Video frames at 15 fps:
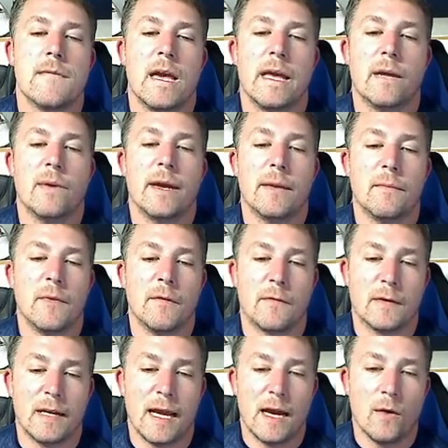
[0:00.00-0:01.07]
anyway, but
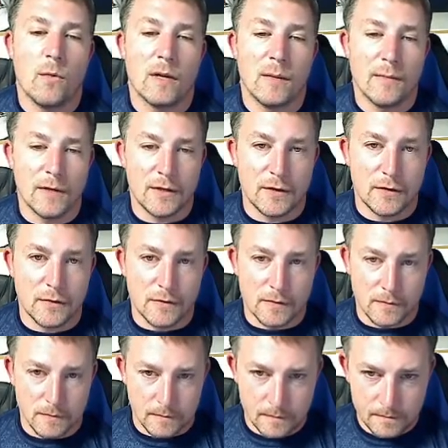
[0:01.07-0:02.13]
for now, what I'm going to do
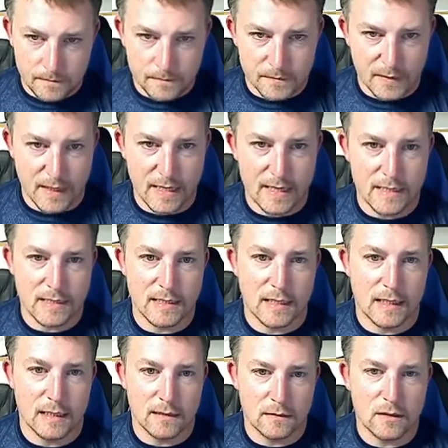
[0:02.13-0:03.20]
is
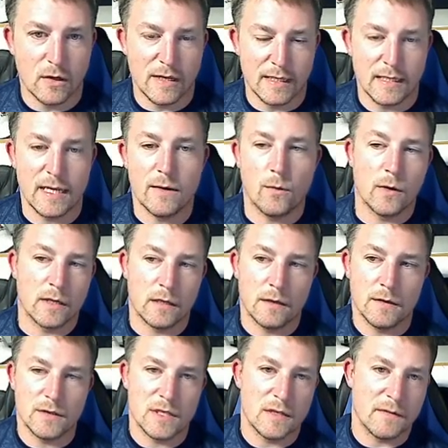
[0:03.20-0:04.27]
go ahead and get working on
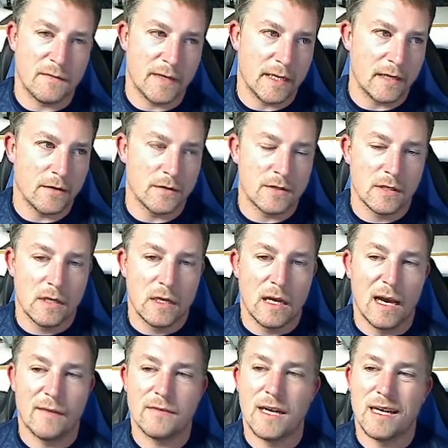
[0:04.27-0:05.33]
those other videos.
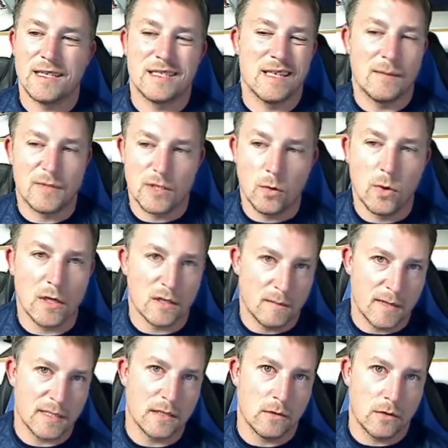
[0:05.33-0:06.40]
I'm still working on
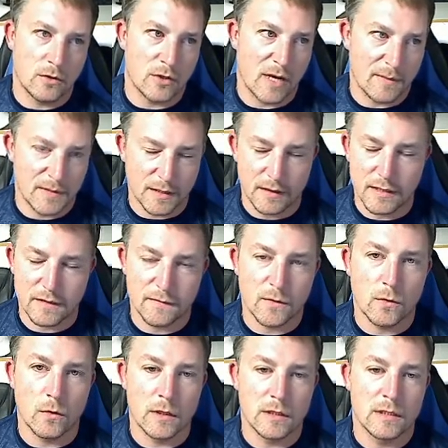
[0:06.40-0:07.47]
my solo trap series, of
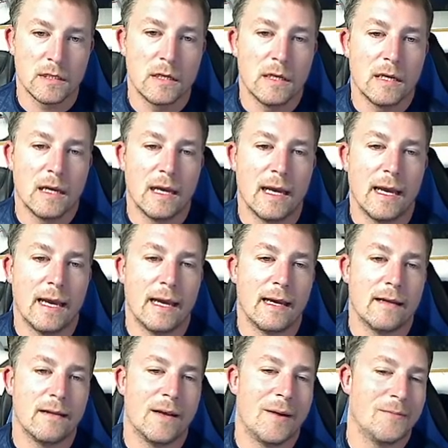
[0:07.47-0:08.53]
course,
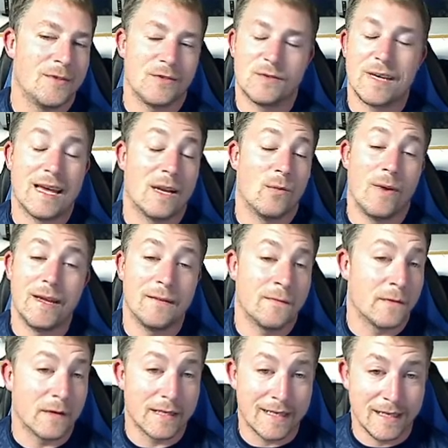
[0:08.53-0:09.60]
and I'm just kind of waiting
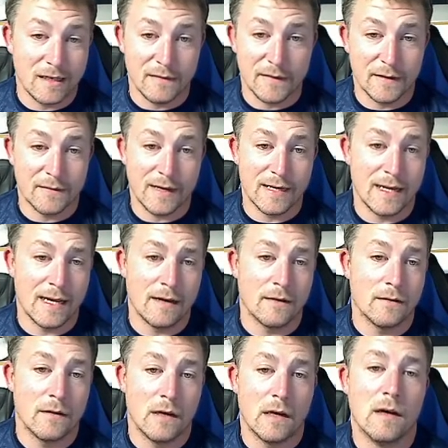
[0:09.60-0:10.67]
for a kill event right
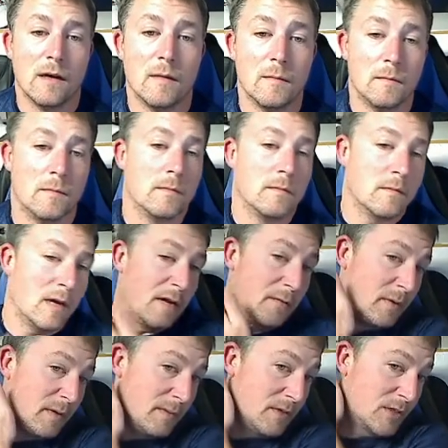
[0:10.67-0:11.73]
now. I've
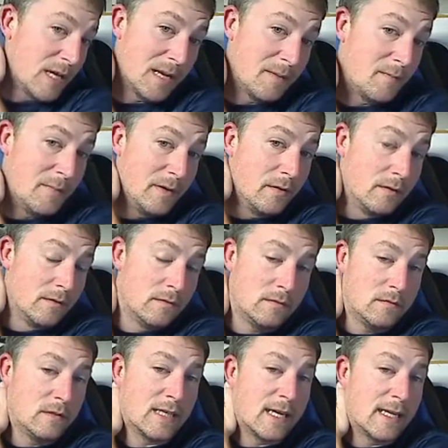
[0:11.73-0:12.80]
pretty much got it built.
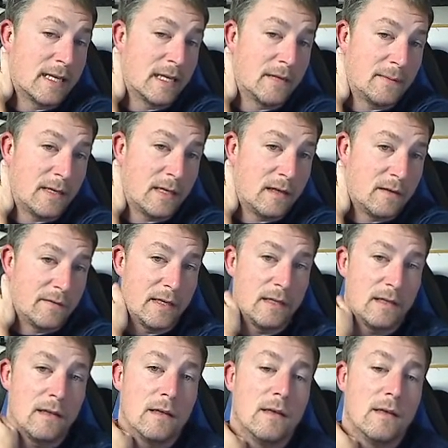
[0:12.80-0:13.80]
Just got to get a kill event.